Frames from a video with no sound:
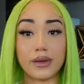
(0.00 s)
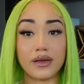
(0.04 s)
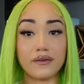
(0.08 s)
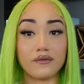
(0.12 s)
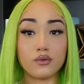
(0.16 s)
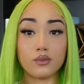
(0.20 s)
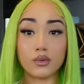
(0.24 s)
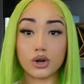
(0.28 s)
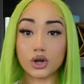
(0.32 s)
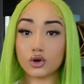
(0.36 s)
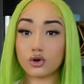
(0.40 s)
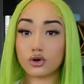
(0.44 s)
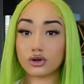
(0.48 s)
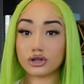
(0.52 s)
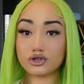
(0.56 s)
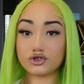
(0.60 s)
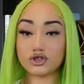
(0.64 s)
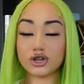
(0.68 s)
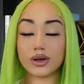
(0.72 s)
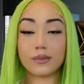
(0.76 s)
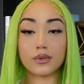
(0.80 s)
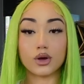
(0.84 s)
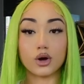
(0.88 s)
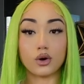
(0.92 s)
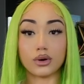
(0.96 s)
If you want to go on a
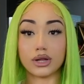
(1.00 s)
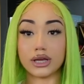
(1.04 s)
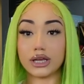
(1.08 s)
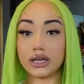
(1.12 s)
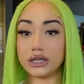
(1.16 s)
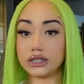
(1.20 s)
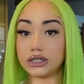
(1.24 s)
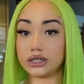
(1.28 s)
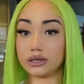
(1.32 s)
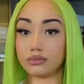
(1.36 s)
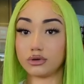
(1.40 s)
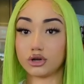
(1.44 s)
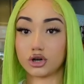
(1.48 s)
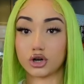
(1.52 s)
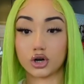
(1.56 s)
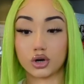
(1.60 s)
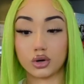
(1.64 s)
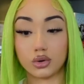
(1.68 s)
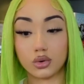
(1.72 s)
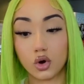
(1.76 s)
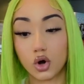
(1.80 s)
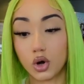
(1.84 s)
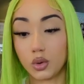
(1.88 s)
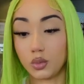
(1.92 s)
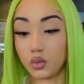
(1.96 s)
trip, go to Egypt,
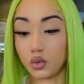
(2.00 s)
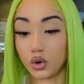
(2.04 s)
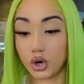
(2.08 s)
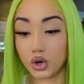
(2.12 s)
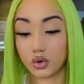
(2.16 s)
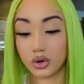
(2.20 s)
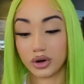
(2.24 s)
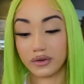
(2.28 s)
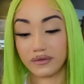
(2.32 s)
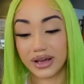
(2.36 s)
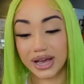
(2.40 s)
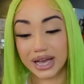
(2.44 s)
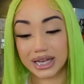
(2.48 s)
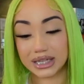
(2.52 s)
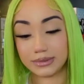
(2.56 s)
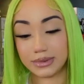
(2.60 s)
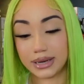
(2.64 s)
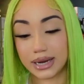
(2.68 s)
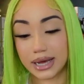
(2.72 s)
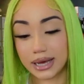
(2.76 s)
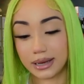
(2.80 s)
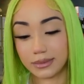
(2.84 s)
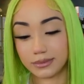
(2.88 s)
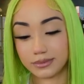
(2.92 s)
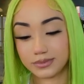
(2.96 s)
girl or boy, whoever asked me
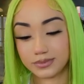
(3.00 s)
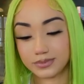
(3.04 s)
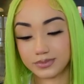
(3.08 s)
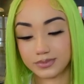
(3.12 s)
that.